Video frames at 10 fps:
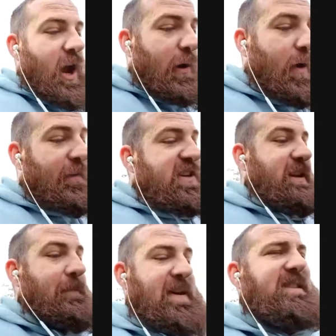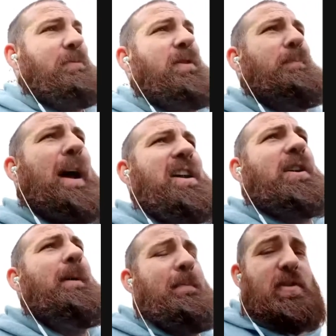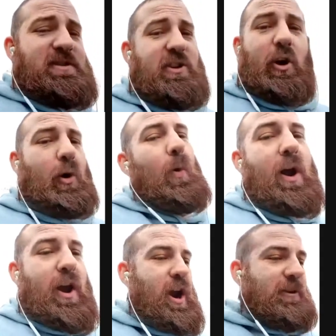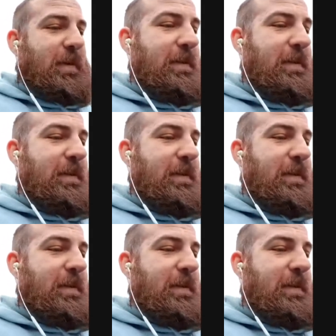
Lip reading: are obviously busy with prior commitments, work,